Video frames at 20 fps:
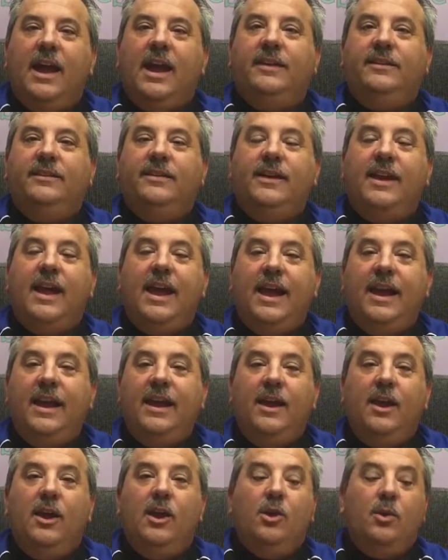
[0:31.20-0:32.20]
and
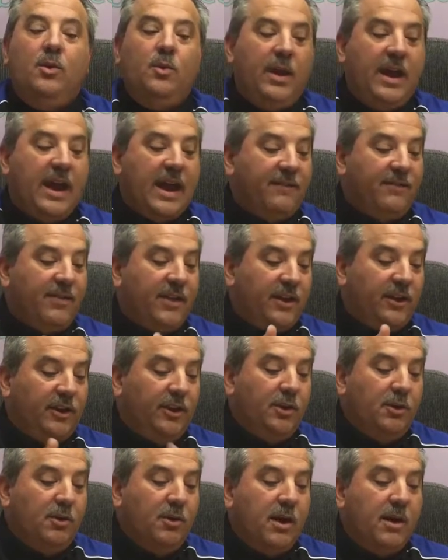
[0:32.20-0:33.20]
today we have the
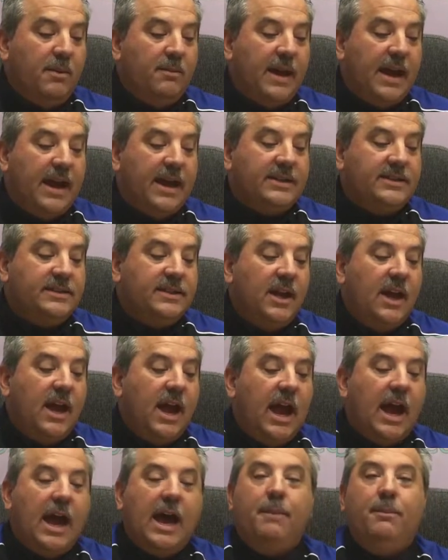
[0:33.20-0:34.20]
UMX
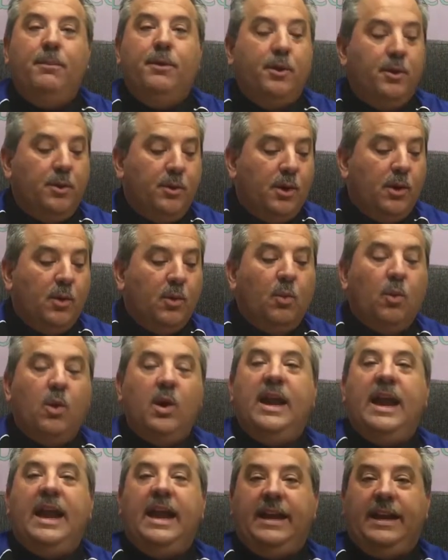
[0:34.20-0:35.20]
Habu
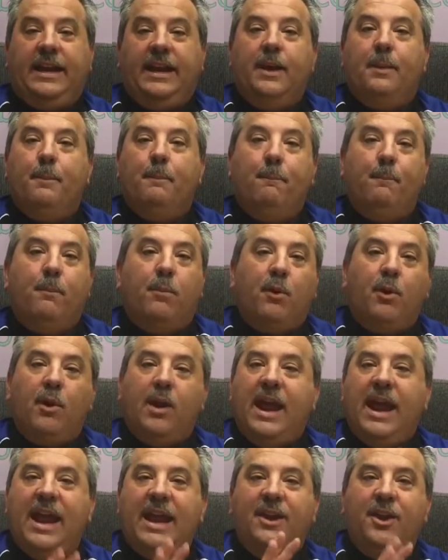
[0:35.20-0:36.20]
180,
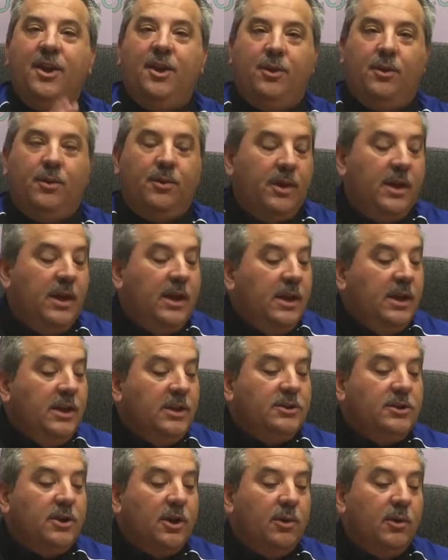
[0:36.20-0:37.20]
brand new.
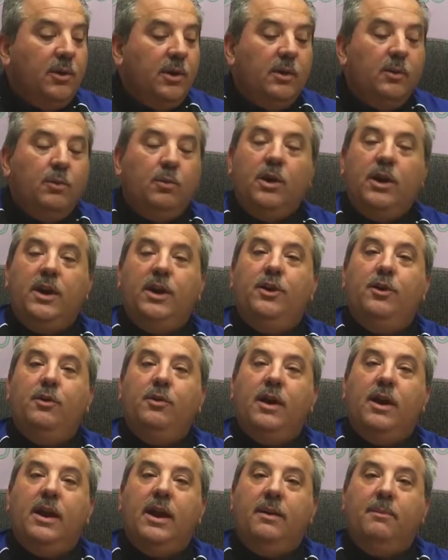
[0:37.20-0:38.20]
So we're going to
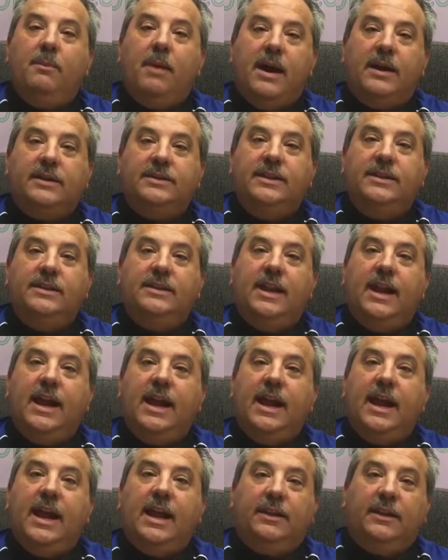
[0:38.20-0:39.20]
do an unboxing
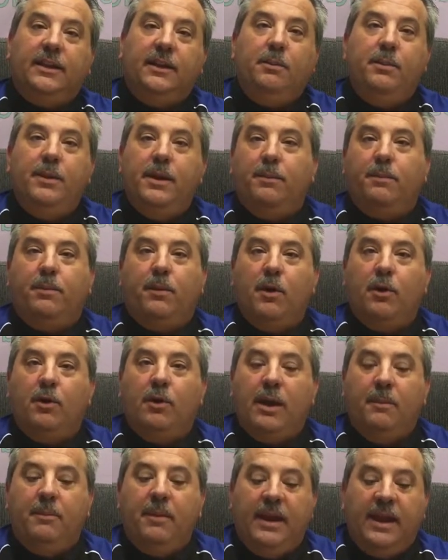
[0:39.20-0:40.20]
today, a little bit of
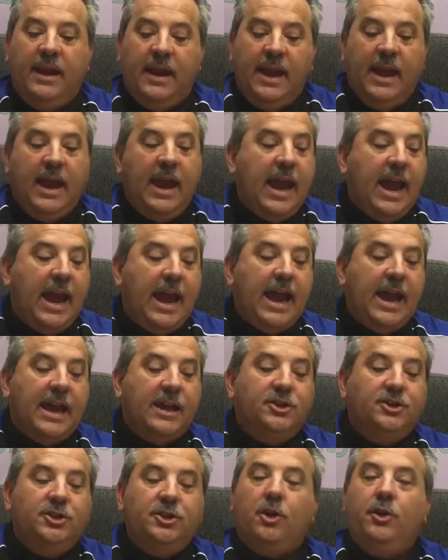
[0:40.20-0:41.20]
programming,
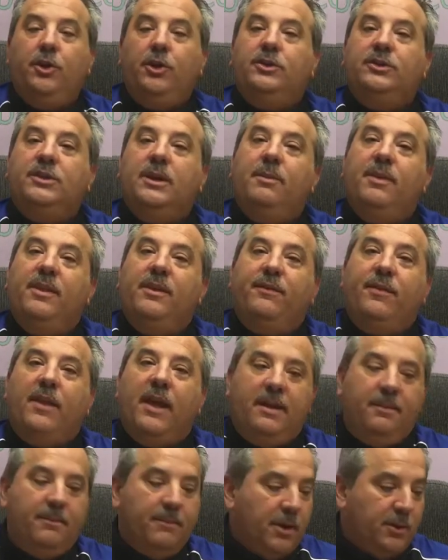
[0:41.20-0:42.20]
and show you some of the
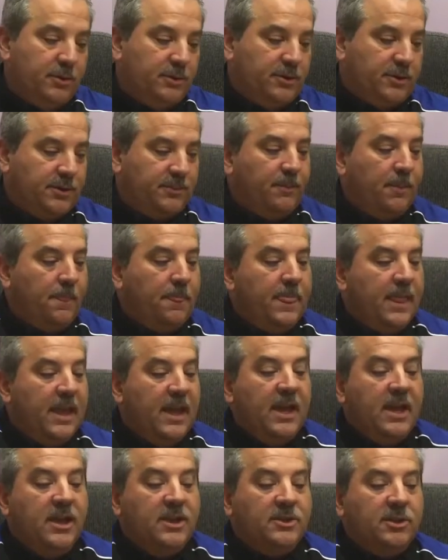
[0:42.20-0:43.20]
flight modes.
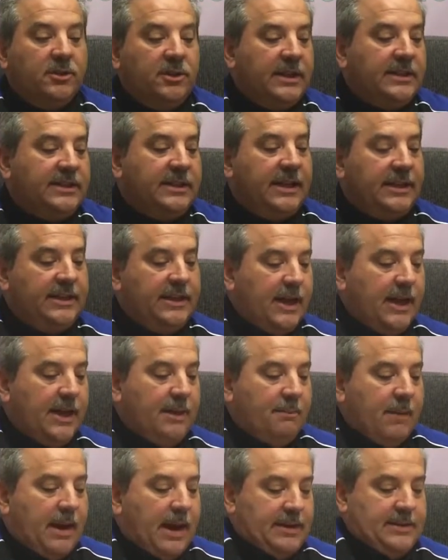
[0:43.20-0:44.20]
So let's get to
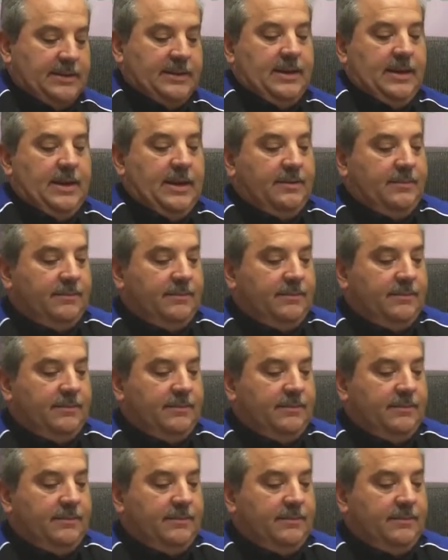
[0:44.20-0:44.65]
unboxing.